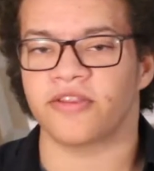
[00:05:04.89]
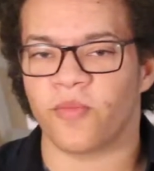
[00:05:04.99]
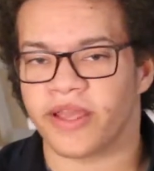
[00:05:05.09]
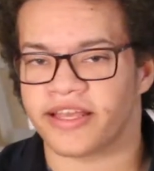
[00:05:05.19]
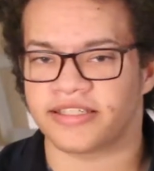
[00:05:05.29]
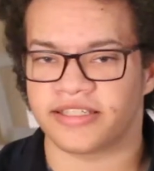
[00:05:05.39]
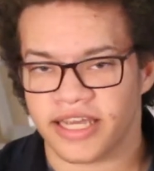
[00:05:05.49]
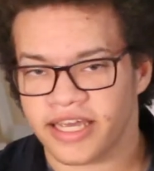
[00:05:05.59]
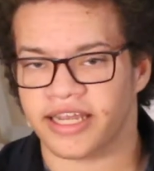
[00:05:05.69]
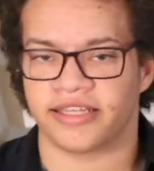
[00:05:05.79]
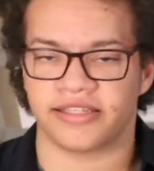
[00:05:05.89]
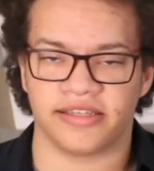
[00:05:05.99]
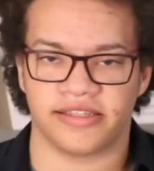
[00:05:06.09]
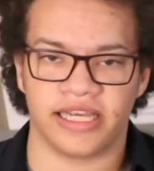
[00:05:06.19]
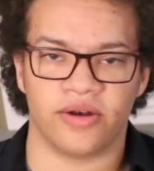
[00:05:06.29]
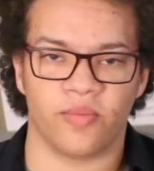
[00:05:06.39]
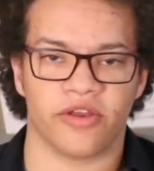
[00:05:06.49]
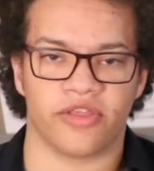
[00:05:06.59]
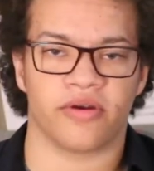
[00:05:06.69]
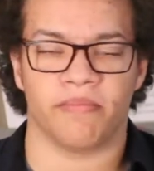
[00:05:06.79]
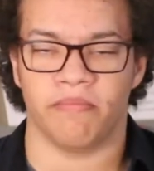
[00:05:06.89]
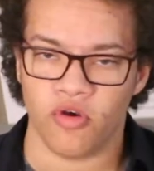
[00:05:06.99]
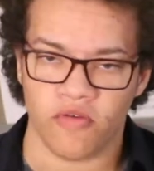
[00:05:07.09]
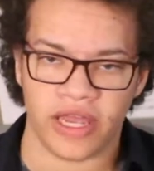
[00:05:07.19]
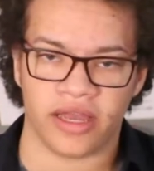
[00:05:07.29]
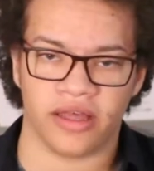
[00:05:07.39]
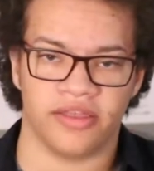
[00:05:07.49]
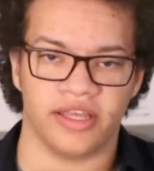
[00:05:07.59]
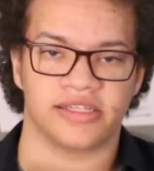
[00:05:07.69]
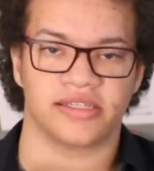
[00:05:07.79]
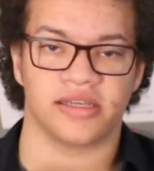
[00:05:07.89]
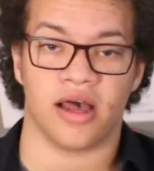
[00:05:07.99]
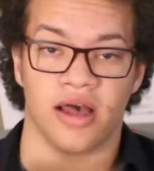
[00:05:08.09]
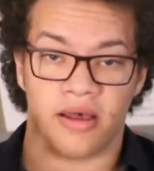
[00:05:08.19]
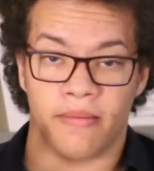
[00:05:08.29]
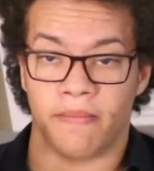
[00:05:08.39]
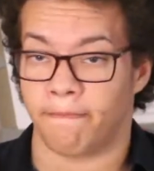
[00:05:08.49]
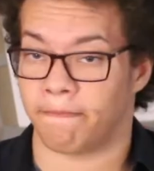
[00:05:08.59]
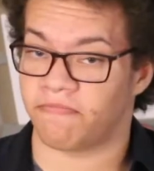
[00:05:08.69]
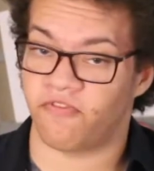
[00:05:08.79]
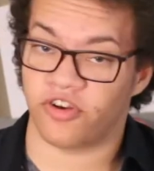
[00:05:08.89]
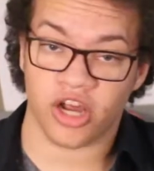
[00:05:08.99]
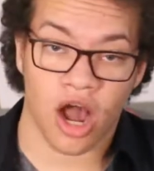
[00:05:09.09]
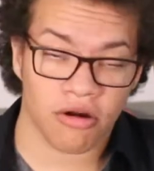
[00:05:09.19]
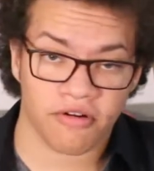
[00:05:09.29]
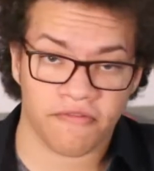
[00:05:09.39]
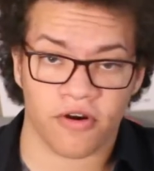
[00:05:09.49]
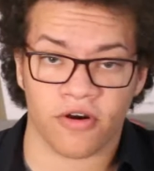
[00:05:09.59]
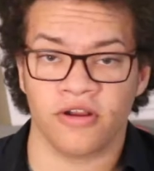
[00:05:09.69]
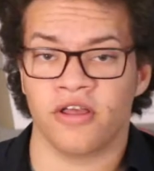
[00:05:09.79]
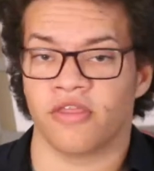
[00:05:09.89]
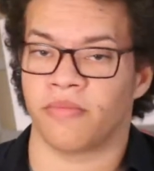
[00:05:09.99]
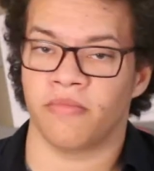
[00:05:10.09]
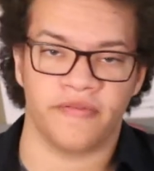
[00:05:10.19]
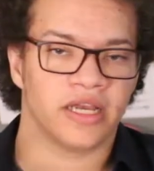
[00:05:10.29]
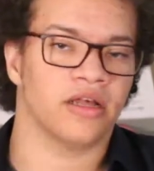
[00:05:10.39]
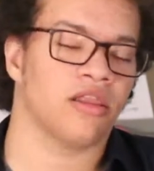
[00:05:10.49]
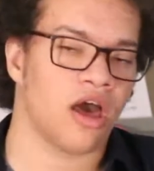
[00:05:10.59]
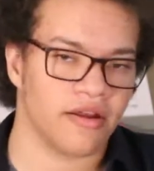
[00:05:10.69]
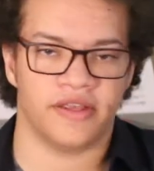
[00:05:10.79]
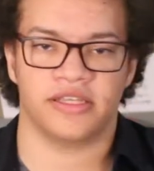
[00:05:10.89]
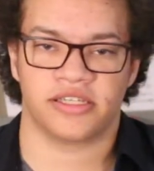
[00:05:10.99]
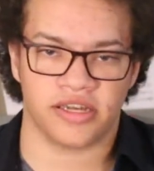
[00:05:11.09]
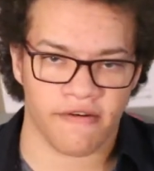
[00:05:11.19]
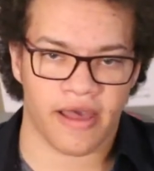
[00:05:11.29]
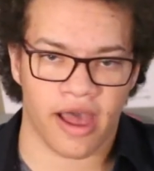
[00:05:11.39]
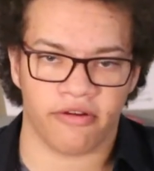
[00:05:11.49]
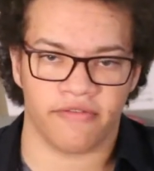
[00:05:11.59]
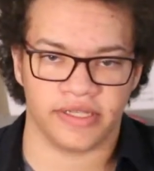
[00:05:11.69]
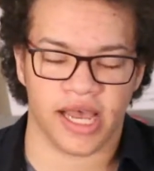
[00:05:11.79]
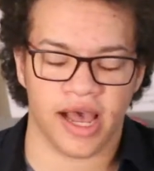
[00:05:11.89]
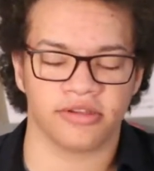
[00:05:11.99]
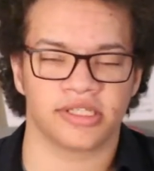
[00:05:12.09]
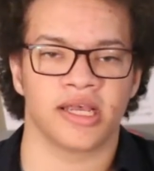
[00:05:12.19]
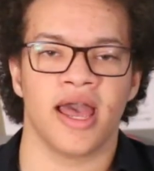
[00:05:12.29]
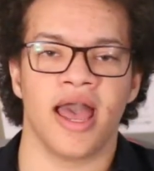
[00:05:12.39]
the weakest scene. It's the scene where they're moving this photographer. They're moving a lot of his stuff out of his house.